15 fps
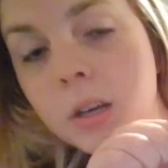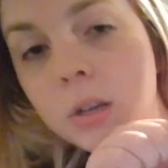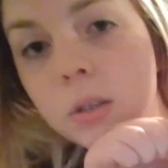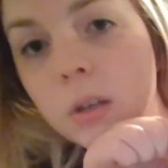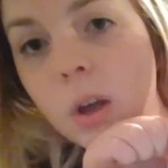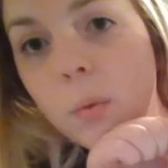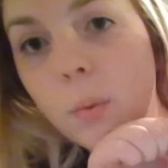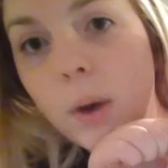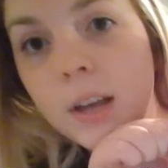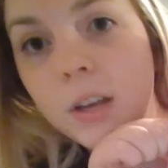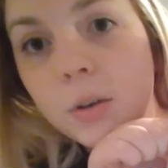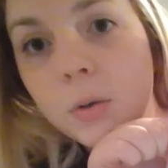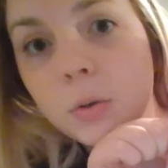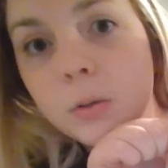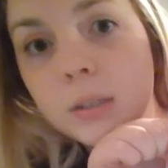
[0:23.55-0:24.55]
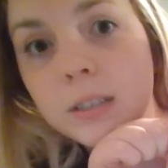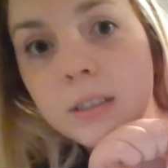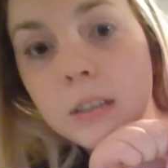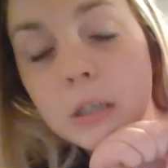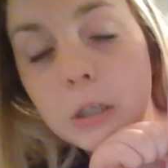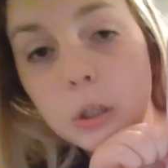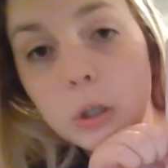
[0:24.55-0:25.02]
So what you're going
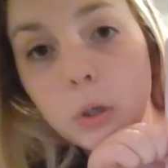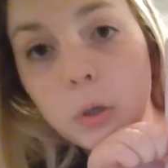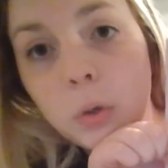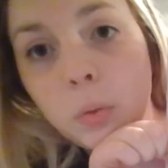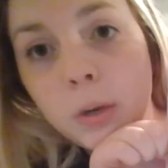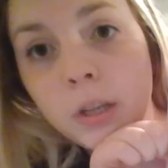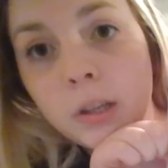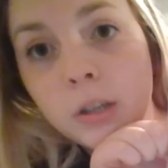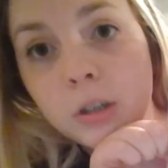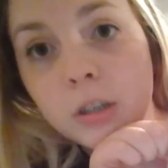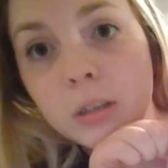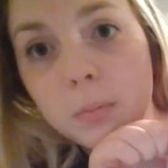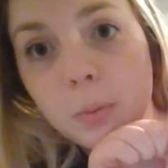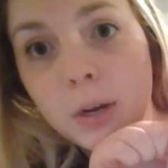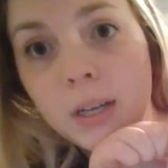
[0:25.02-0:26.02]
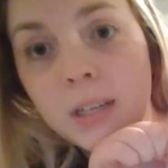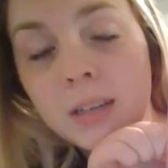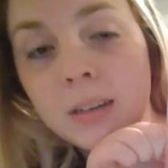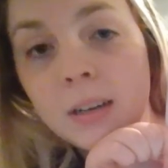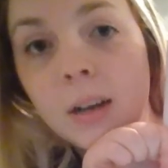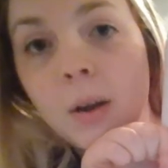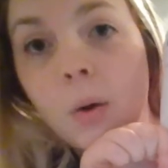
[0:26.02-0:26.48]
to do with your
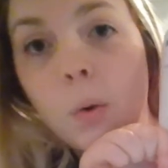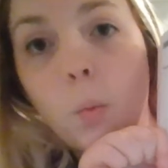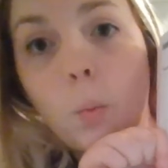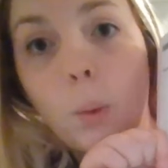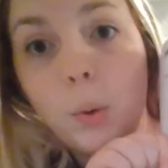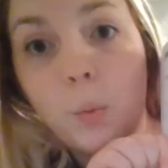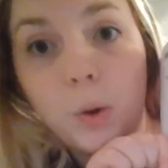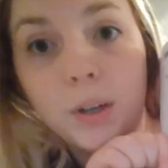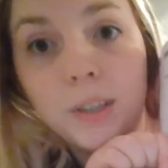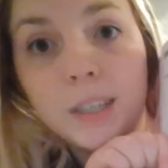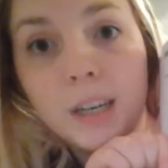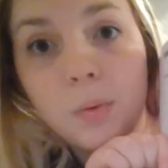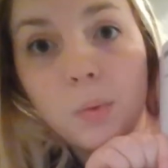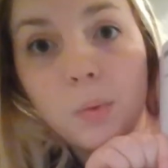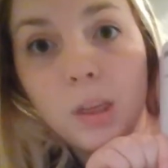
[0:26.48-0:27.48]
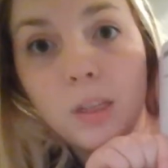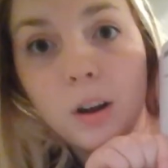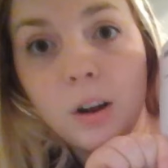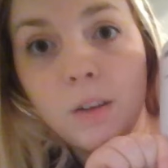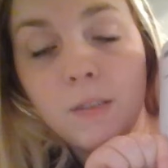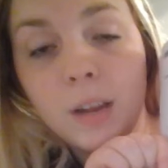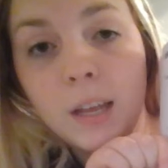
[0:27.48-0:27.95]
sprint when we're done with
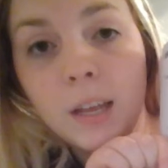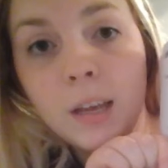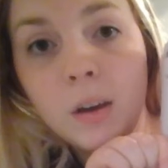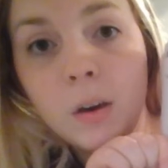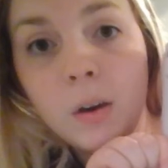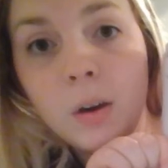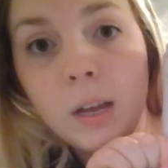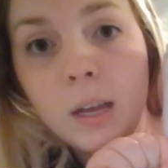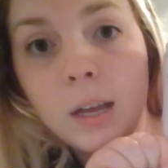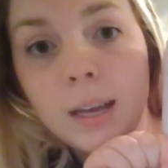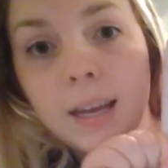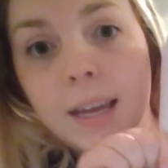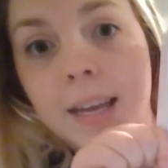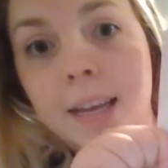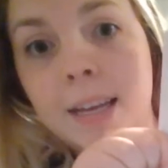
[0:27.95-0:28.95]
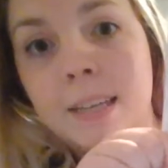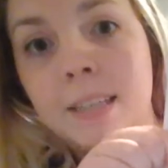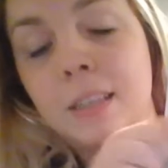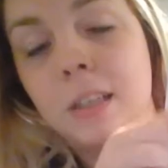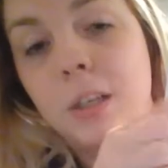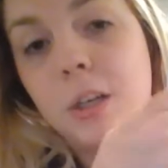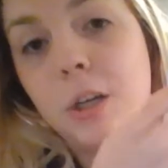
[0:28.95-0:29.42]
our video
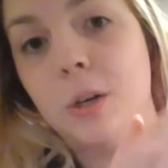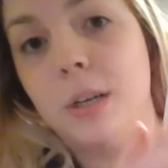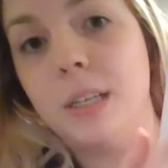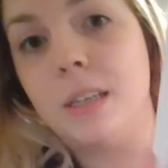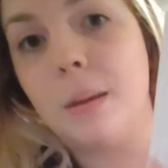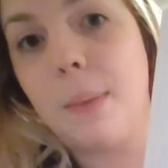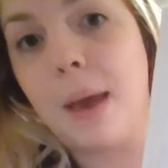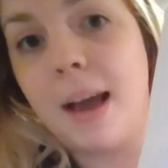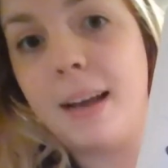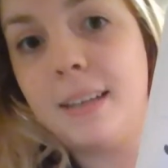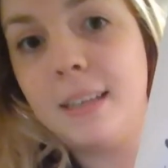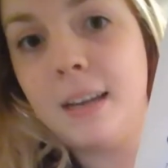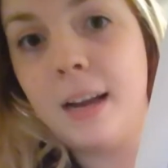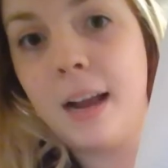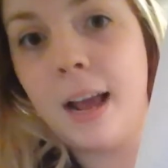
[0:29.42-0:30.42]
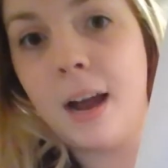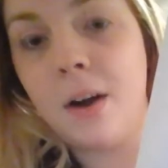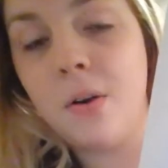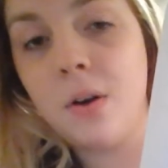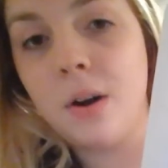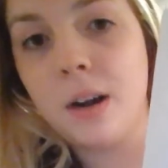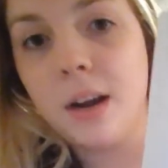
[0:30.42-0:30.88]
is you're going to pass it
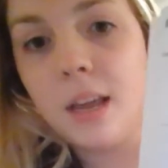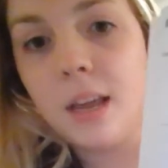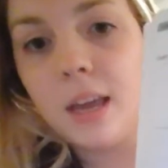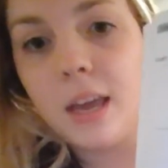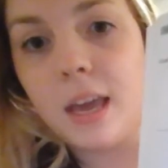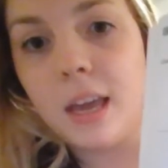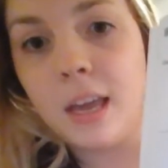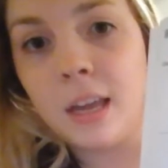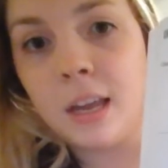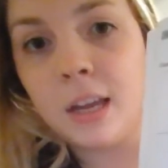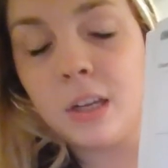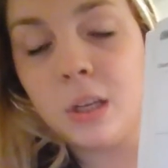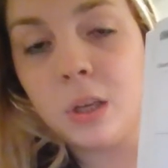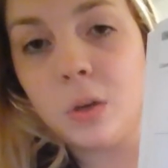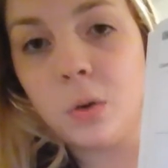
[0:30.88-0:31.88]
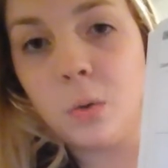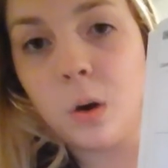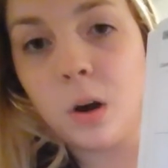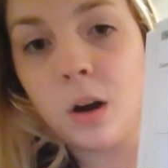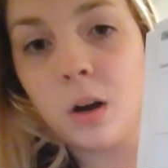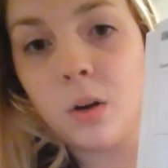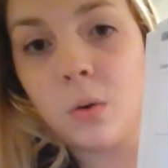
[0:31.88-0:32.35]
out and you
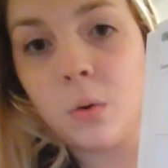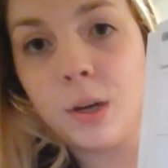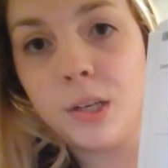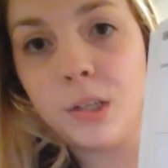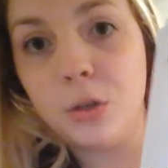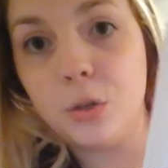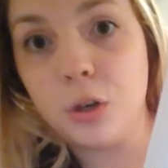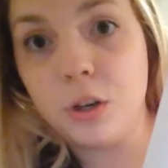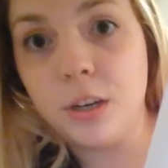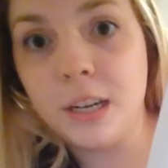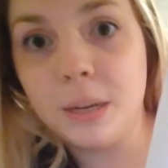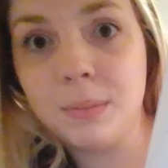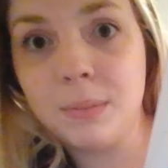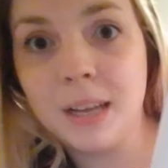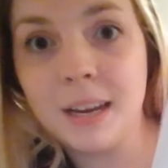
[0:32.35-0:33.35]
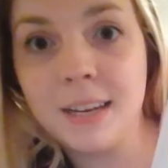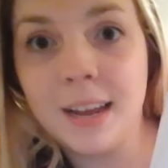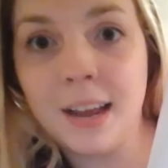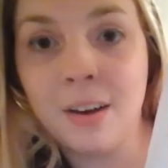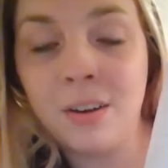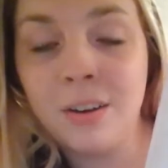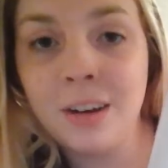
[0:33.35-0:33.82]
are going to turn it upside
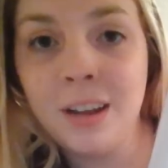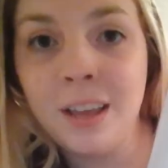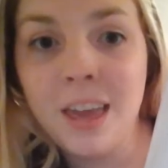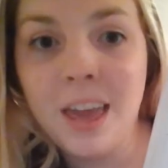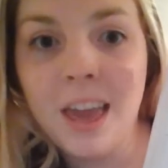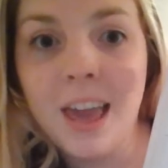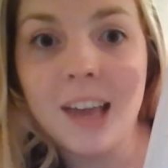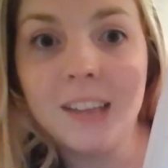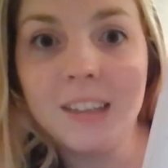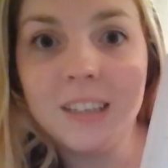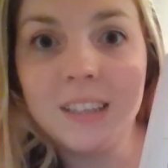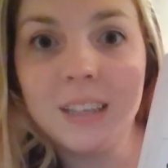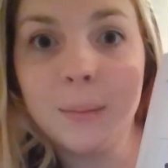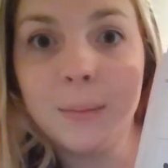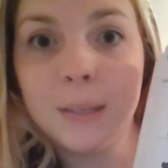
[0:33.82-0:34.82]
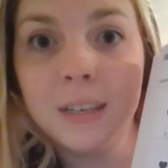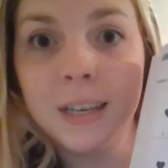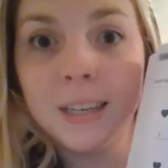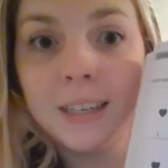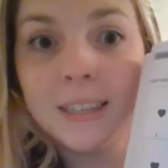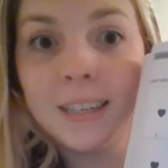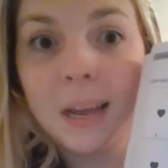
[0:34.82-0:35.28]
down and the sub is
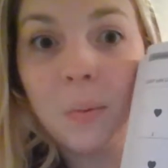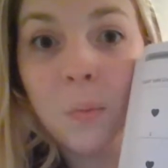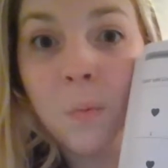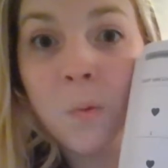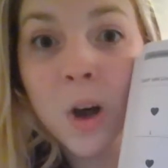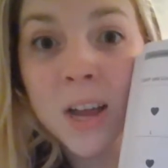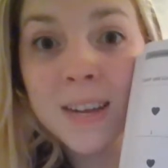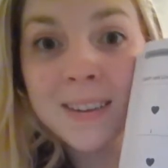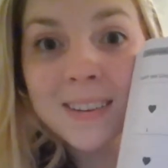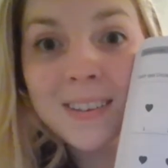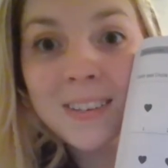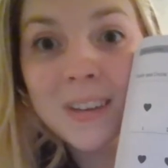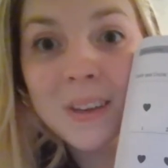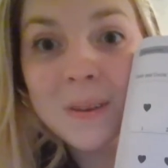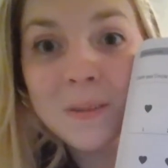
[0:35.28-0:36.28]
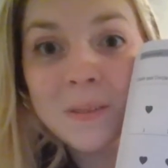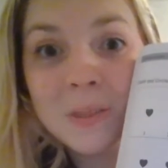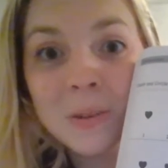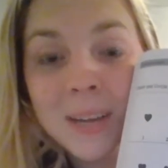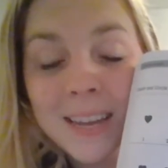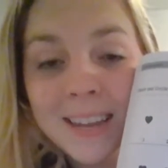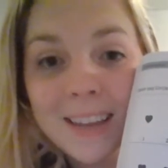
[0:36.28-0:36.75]
going to say 1, 2,
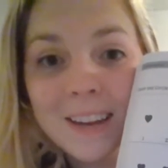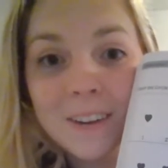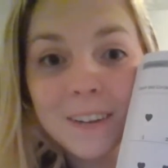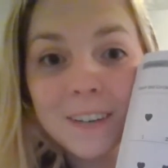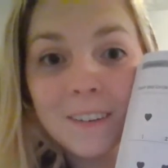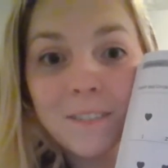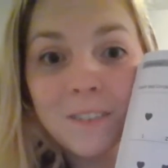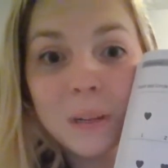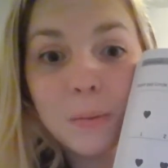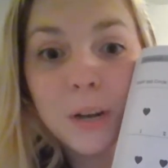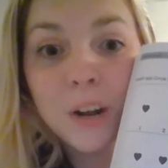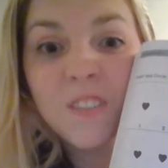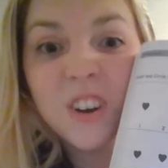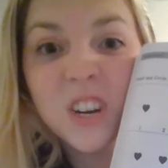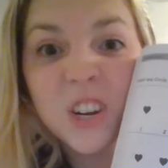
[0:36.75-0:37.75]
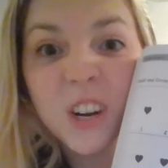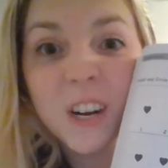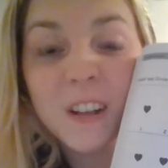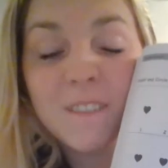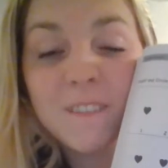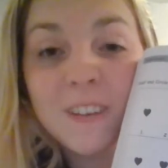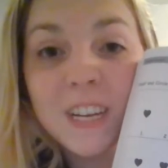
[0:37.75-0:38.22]
3 and you're going to flip it over and you're
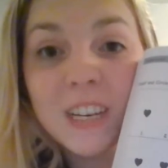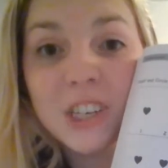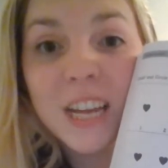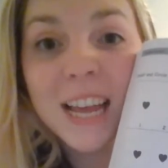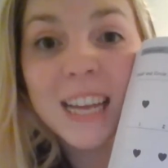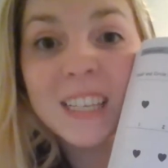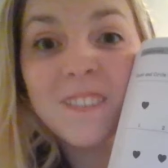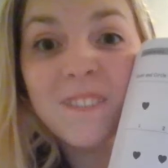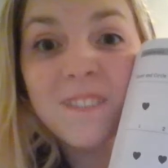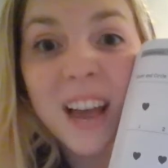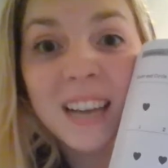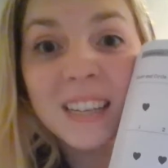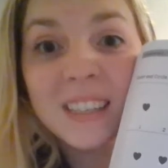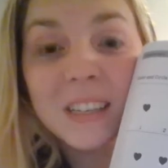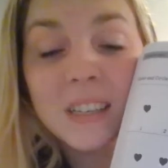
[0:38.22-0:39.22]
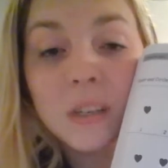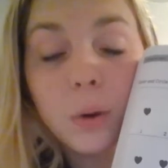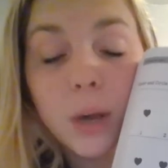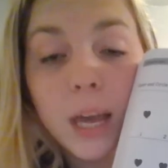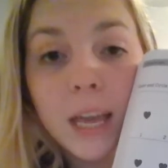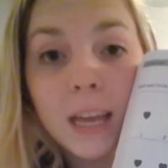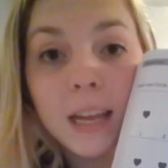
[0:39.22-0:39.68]
going to finish it as fast as you
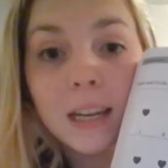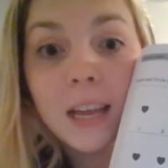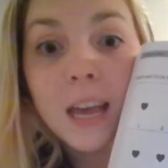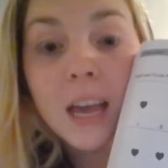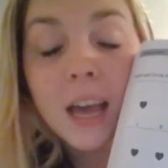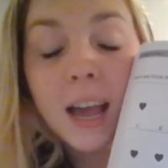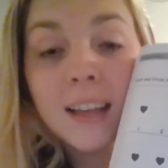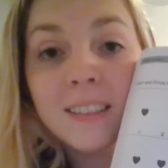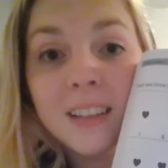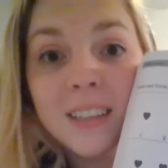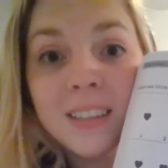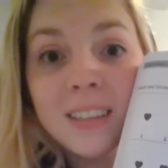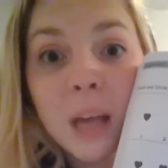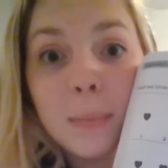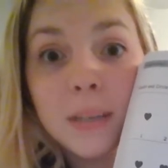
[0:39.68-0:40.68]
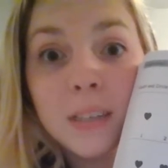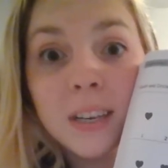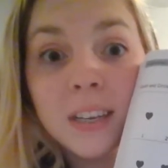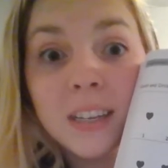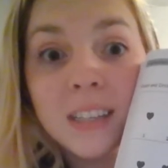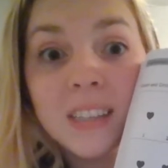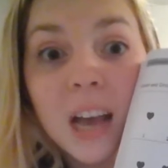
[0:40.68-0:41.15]
can. And the sub is
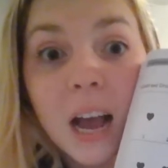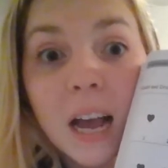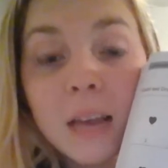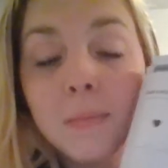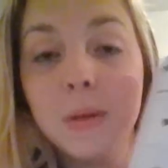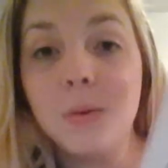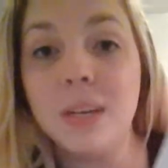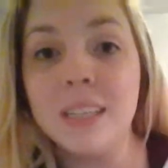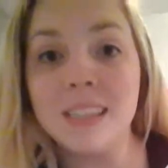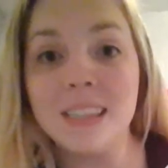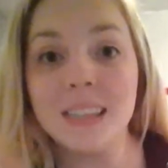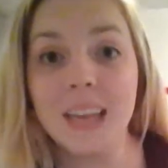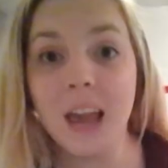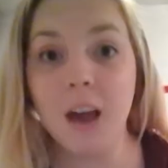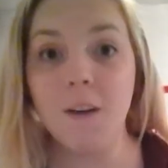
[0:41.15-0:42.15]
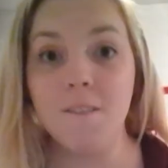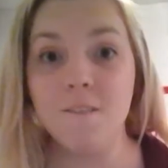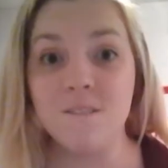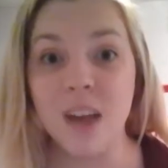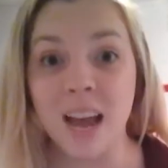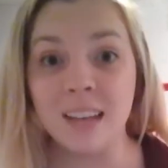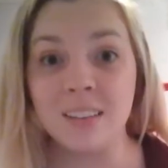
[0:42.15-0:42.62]
going to time you and see how
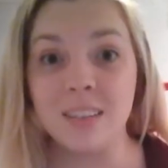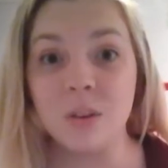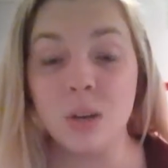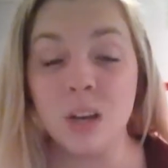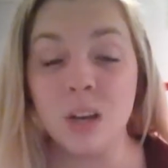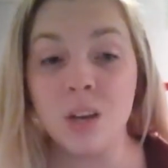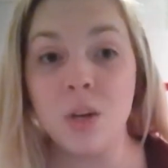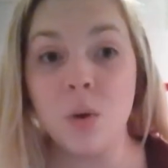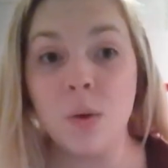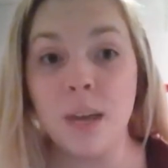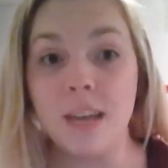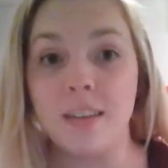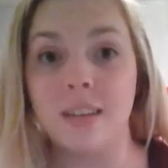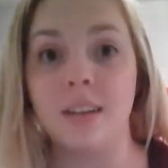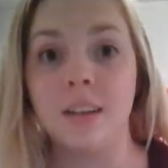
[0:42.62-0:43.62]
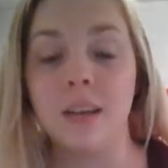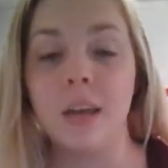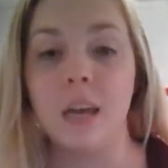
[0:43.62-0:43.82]
fast you can do it.